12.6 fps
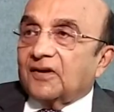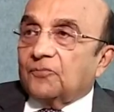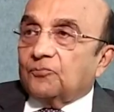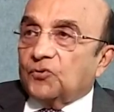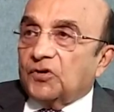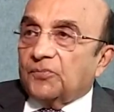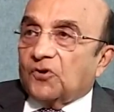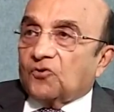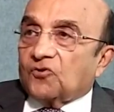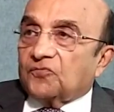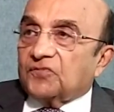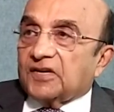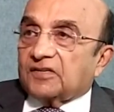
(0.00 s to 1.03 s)
I pulled him out
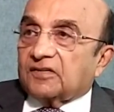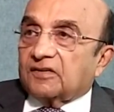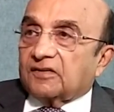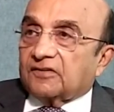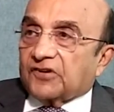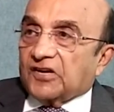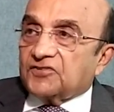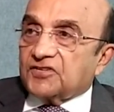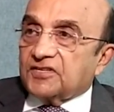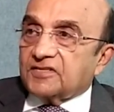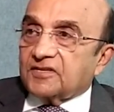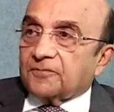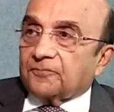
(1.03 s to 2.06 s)
of that
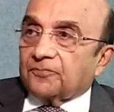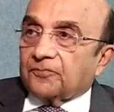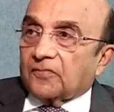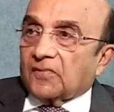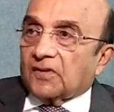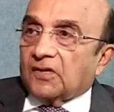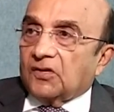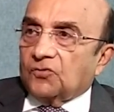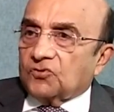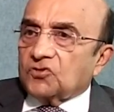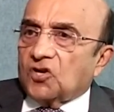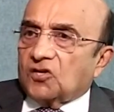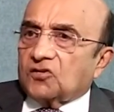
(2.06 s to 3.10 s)
crisis. He
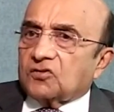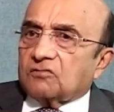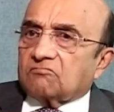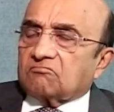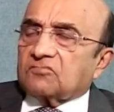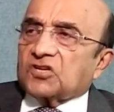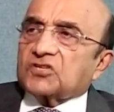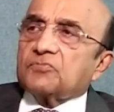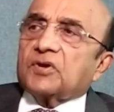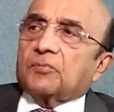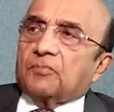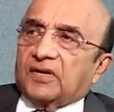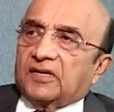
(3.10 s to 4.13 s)
was not such a
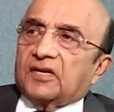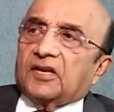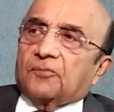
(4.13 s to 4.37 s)
big man at